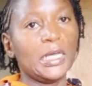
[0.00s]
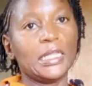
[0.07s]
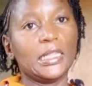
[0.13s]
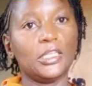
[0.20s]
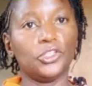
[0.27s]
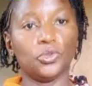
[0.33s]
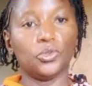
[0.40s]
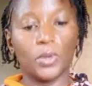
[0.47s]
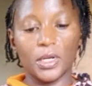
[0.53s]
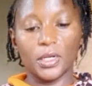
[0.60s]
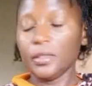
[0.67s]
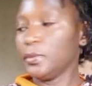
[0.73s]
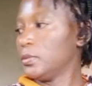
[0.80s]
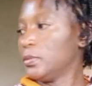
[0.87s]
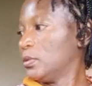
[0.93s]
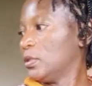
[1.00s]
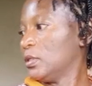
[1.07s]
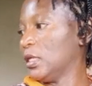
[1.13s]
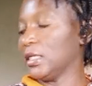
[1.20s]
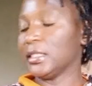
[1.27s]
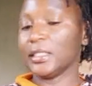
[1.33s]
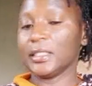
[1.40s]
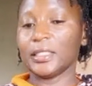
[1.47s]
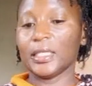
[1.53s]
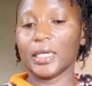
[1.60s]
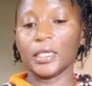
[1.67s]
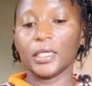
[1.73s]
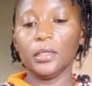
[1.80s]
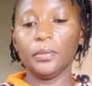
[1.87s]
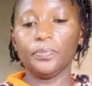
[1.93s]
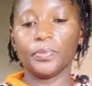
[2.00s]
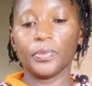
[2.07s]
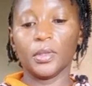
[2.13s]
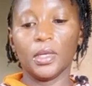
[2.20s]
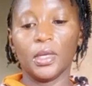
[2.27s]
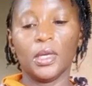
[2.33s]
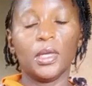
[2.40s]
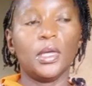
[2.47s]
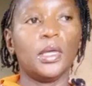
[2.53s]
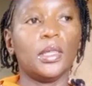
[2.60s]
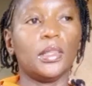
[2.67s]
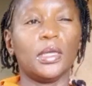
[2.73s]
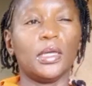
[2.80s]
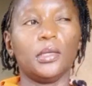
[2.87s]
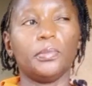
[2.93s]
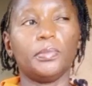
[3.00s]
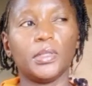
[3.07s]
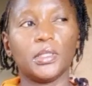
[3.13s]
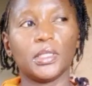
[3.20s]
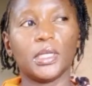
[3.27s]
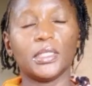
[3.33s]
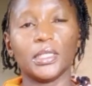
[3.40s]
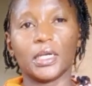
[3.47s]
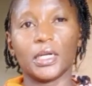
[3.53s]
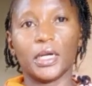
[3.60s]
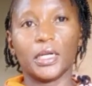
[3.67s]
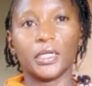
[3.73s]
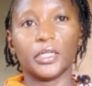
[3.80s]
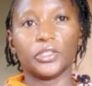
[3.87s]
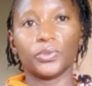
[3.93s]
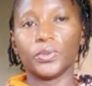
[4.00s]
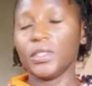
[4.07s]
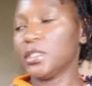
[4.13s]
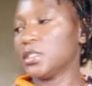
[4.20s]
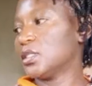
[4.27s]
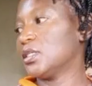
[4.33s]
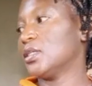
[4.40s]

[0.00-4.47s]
This one, it's tangy. The hibiscus are kind of sweet.